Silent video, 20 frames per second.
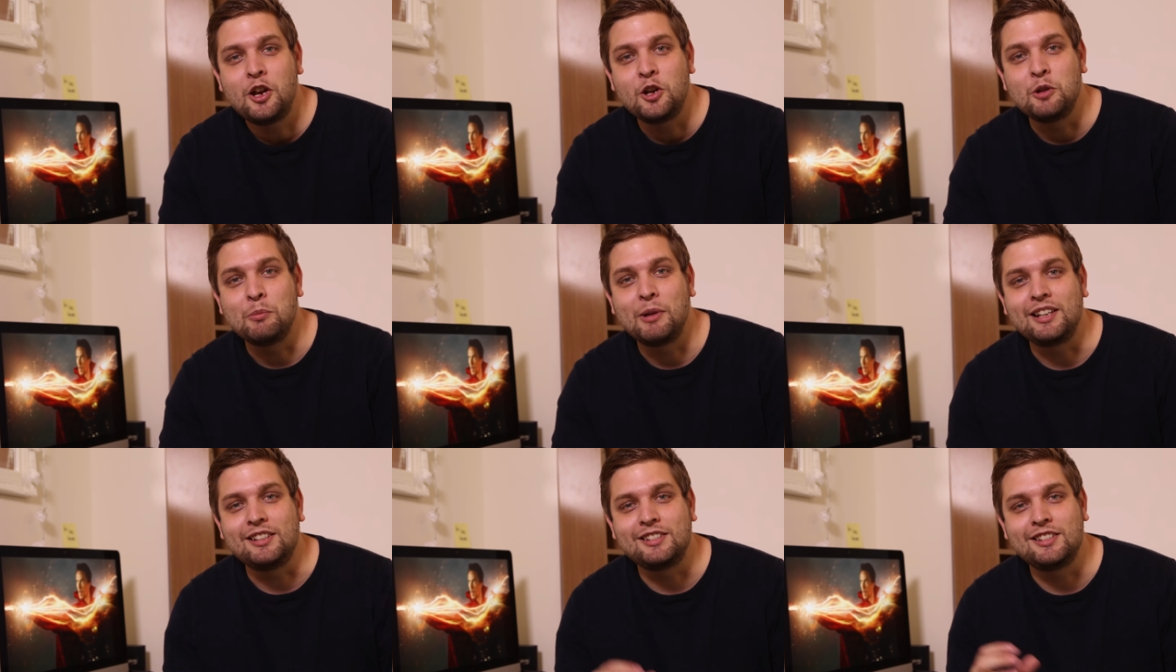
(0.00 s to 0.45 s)

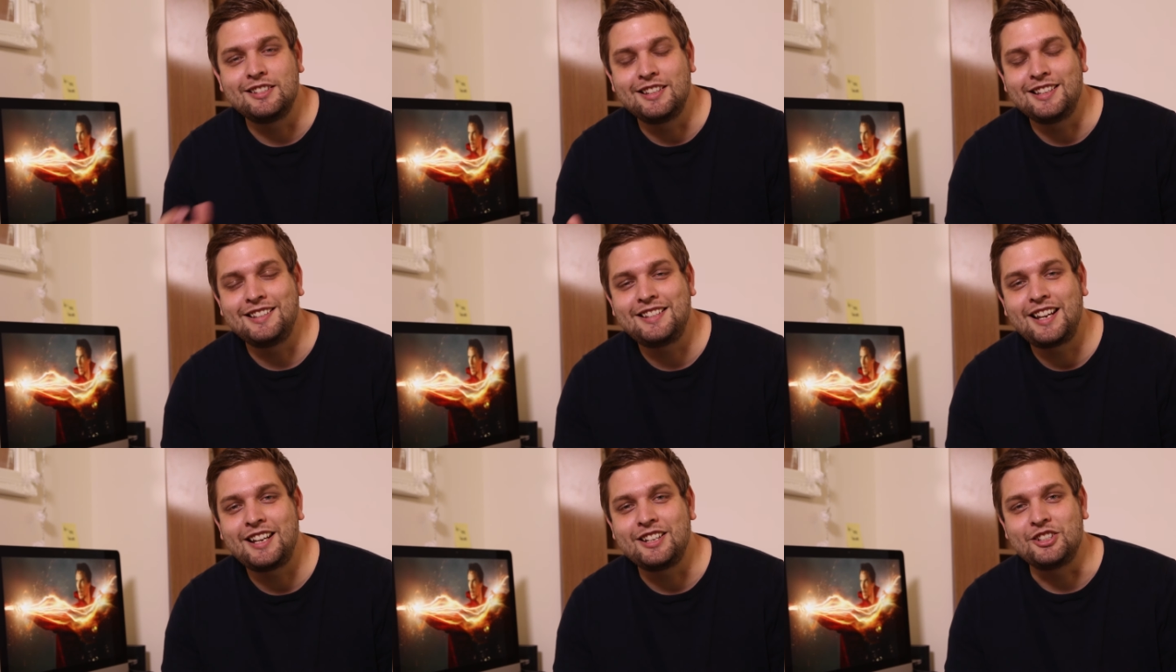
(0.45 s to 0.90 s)
who makes his
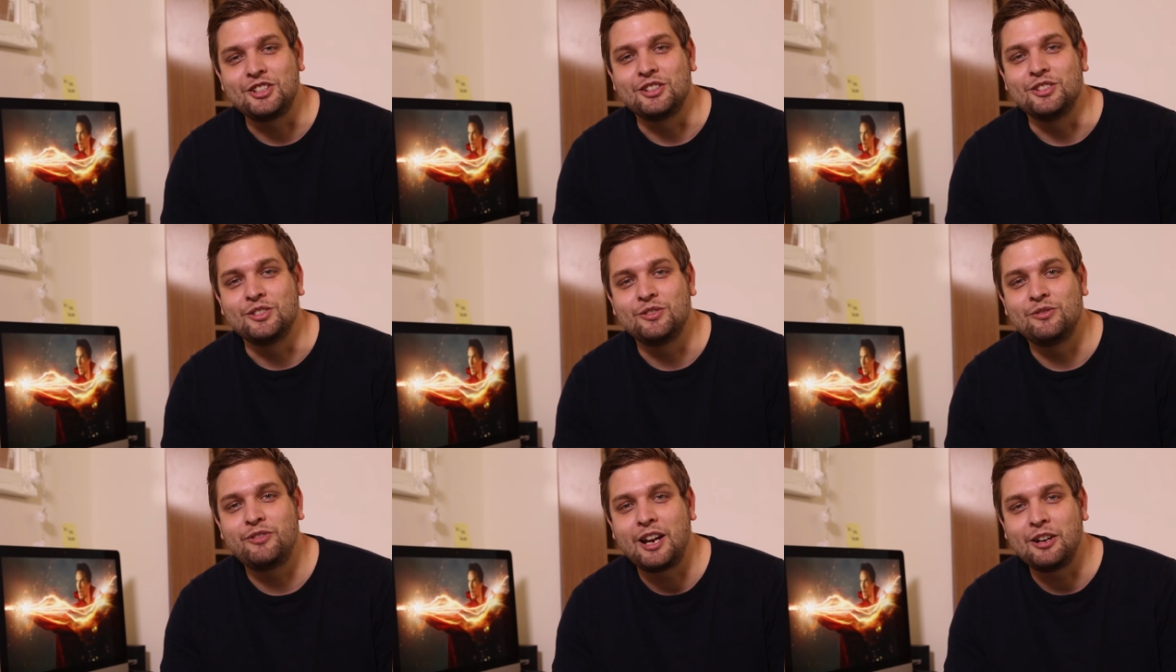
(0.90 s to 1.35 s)

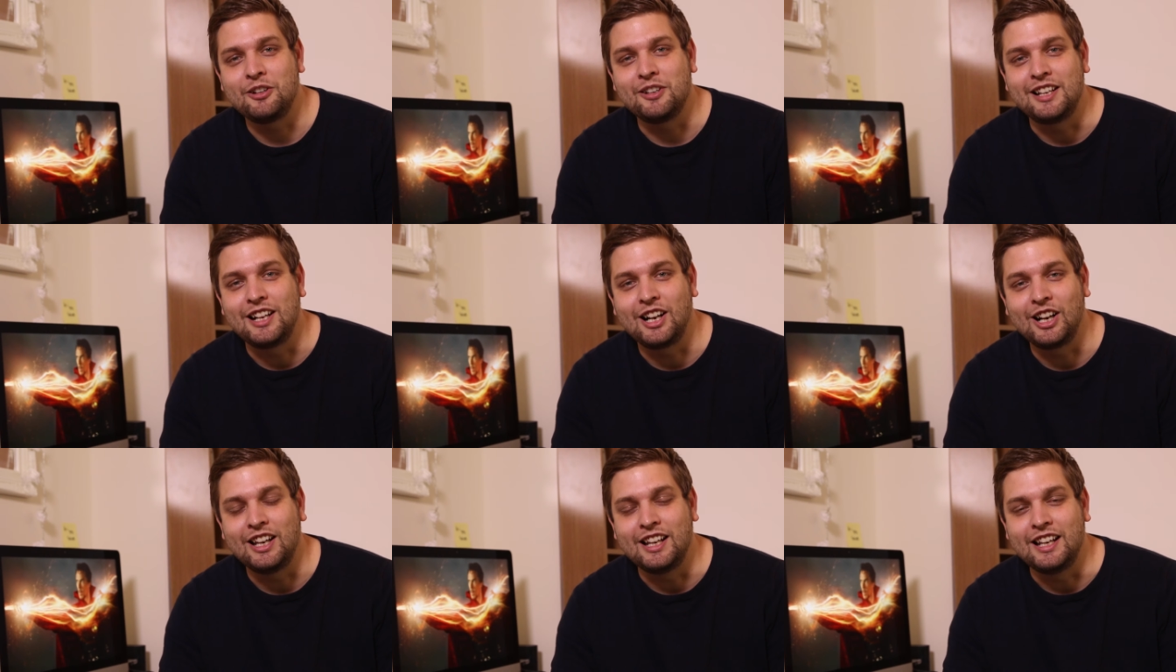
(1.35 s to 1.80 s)
intentions
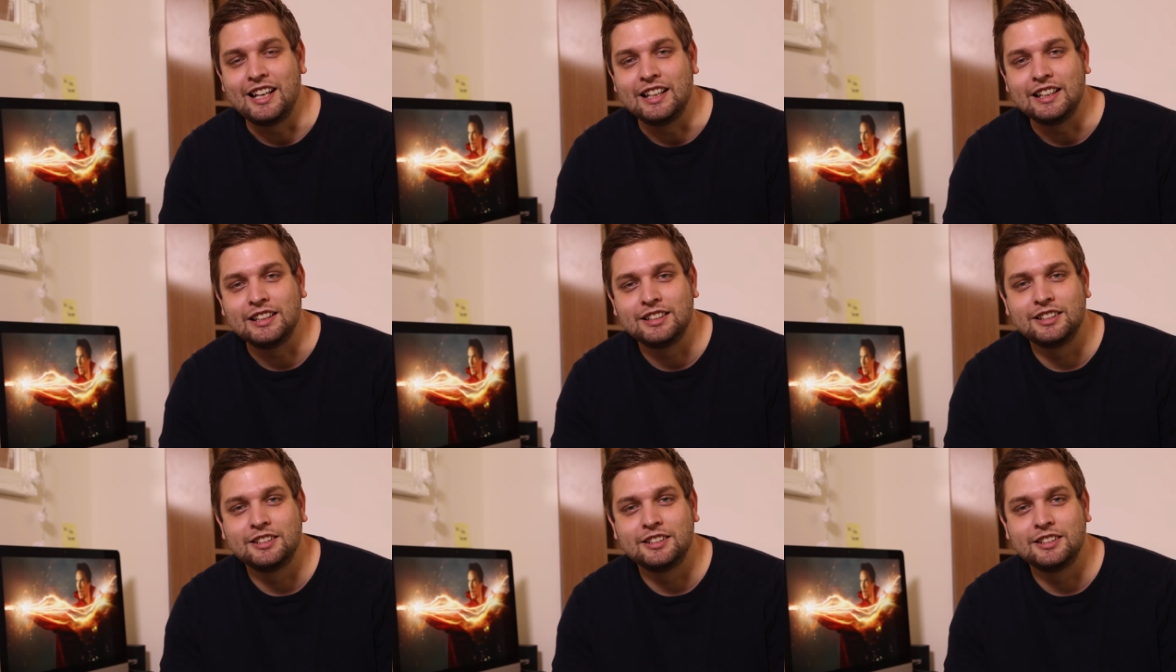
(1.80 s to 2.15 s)
very clear.